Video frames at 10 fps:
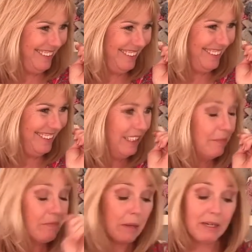
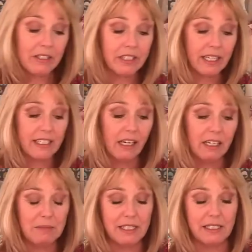Mind it's that
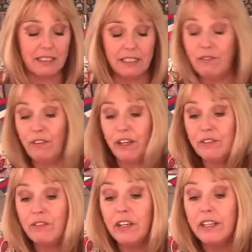time, isn't it? It is five
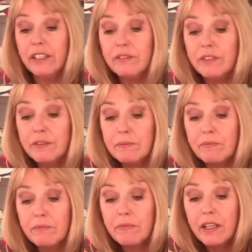to five,
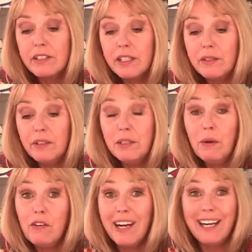so you you
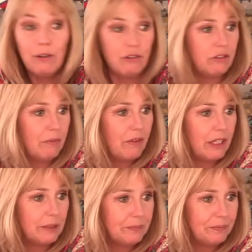are allowed
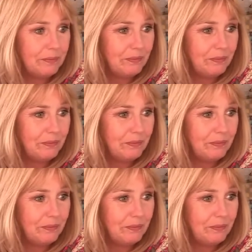something.